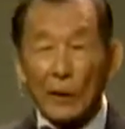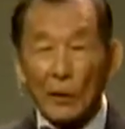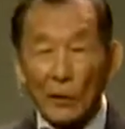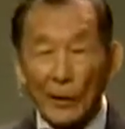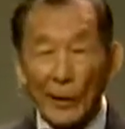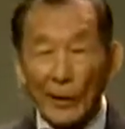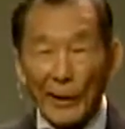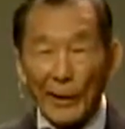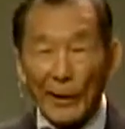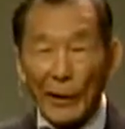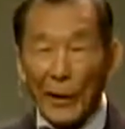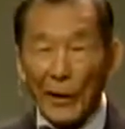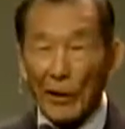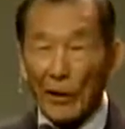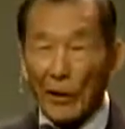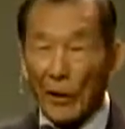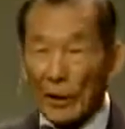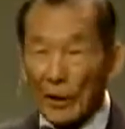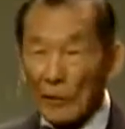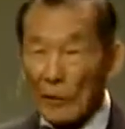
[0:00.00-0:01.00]
chronic
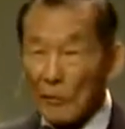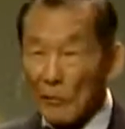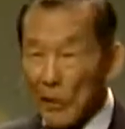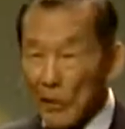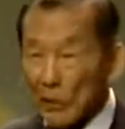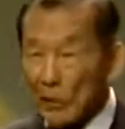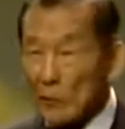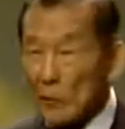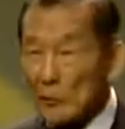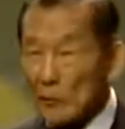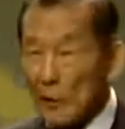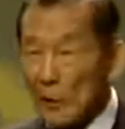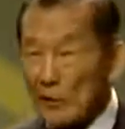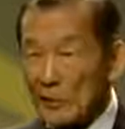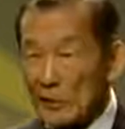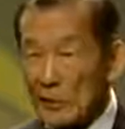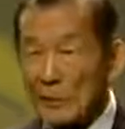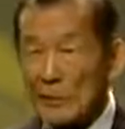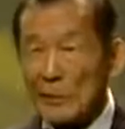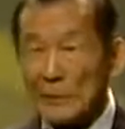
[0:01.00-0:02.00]
alcoholic veterans
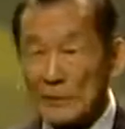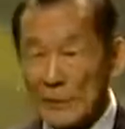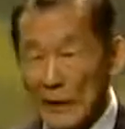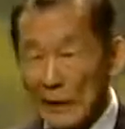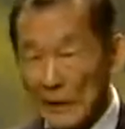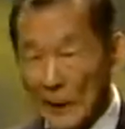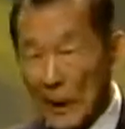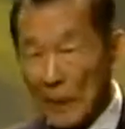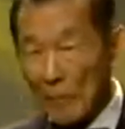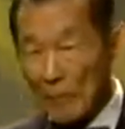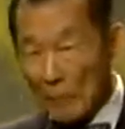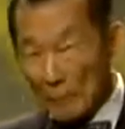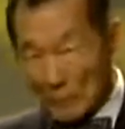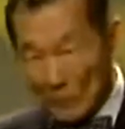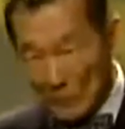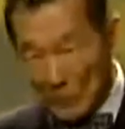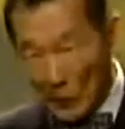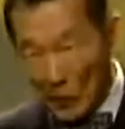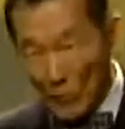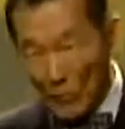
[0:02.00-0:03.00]
patients that came
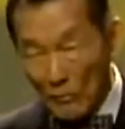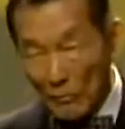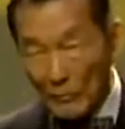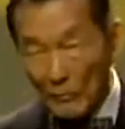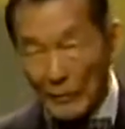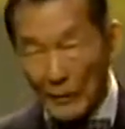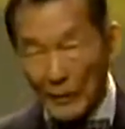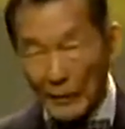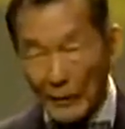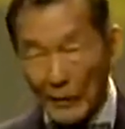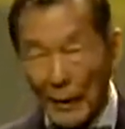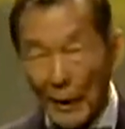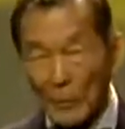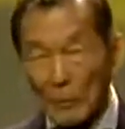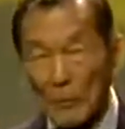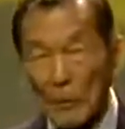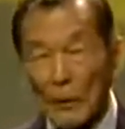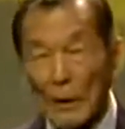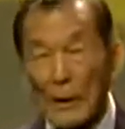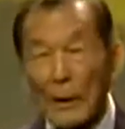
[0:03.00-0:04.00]
home from
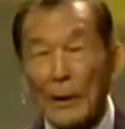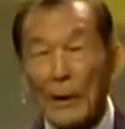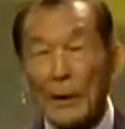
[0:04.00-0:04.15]
Vietnam,